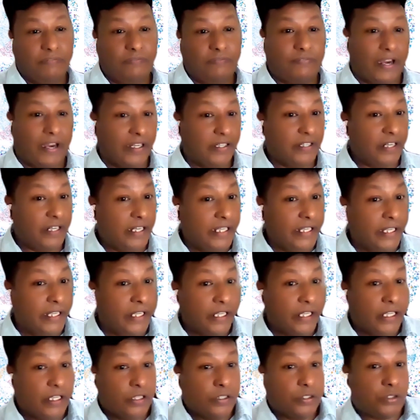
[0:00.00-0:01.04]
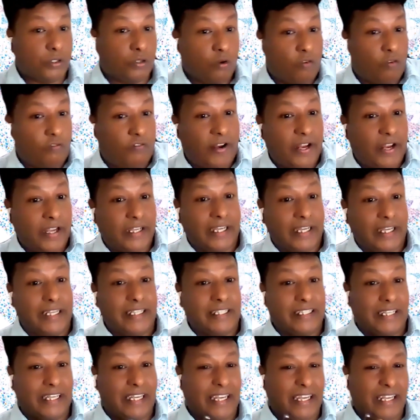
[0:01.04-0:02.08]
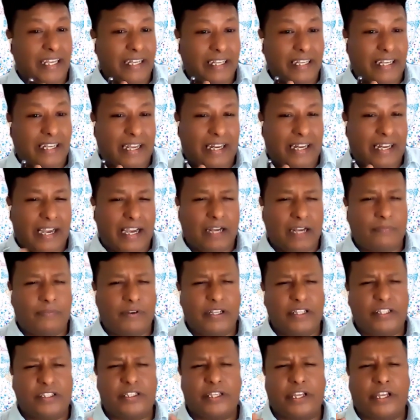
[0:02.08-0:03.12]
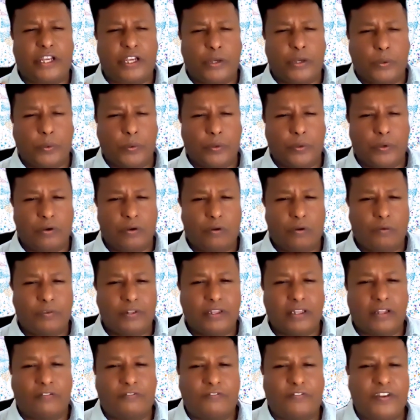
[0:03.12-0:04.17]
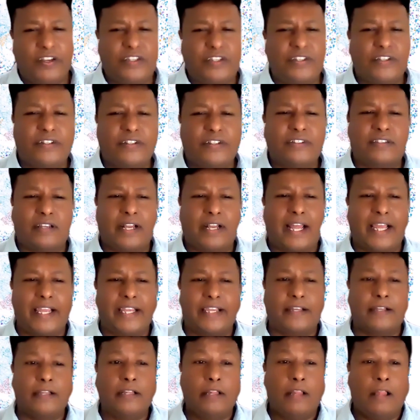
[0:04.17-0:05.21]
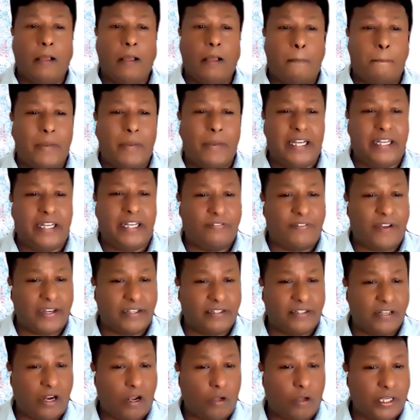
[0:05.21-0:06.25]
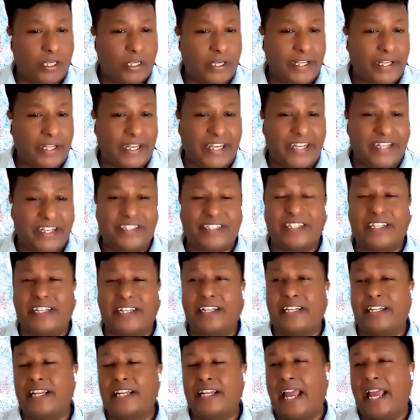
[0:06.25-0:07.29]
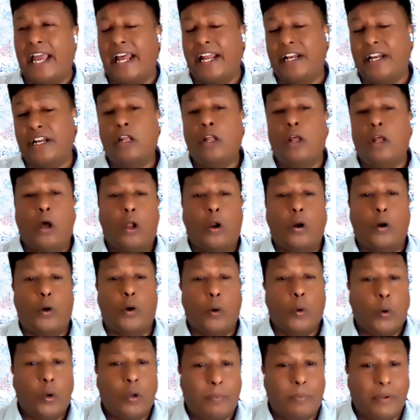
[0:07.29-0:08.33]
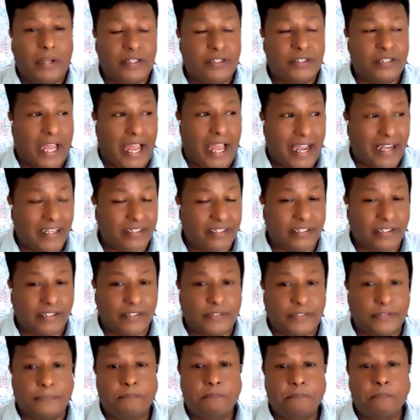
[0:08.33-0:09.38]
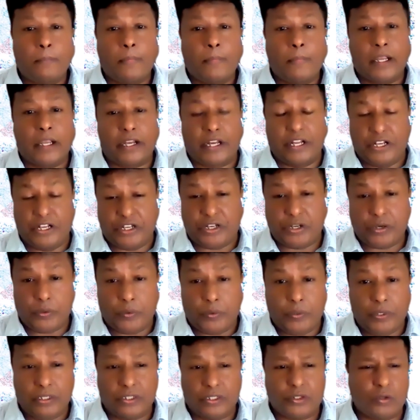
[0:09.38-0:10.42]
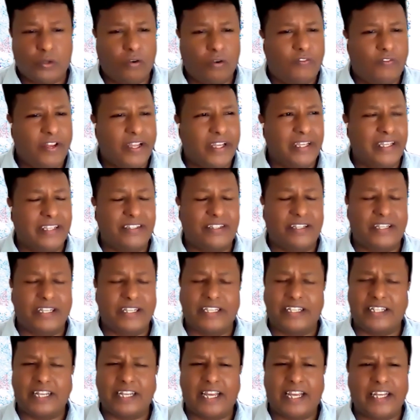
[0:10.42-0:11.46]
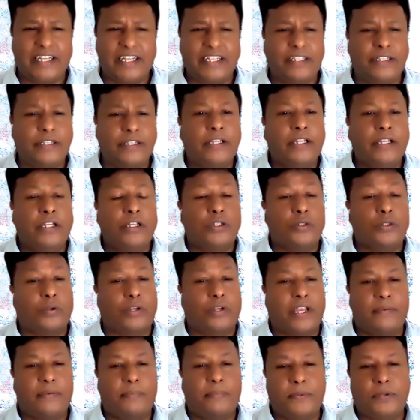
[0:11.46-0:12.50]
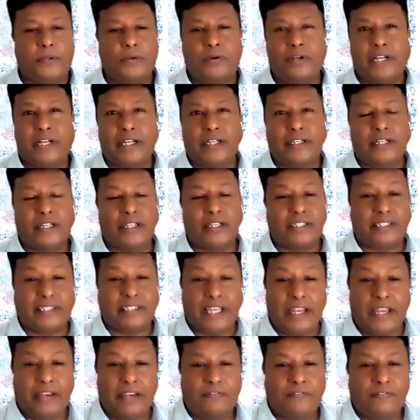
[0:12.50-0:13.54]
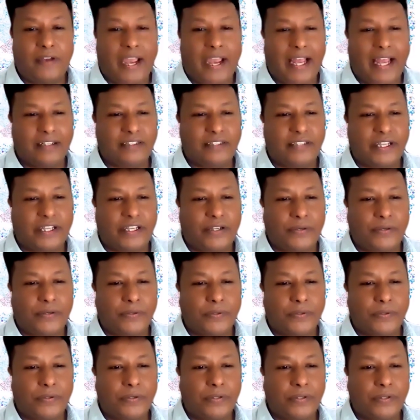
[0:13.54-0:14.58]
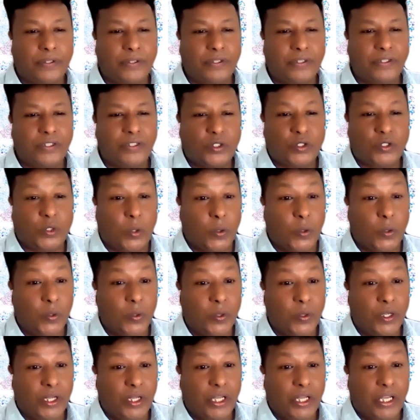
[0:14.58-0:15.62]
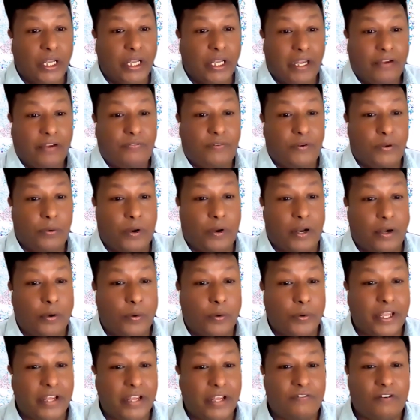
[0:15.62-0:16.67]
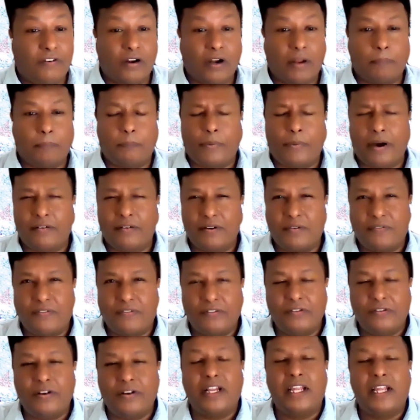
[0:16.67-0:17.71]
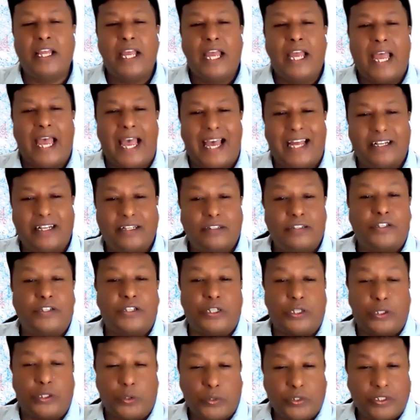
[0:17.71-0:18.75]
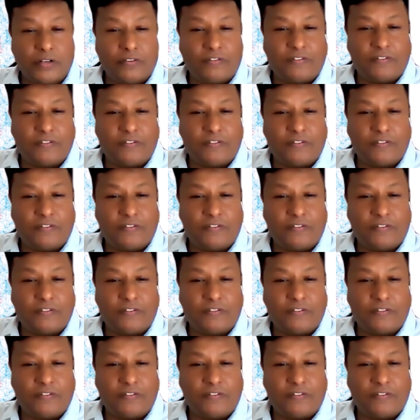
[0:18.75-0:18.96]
Finally, Snowflake is incredibly secure with the features like multi factor authentication and role based access control. Snowflake is designed to keep your data safe and secure. So, if you are looking for a powerful and user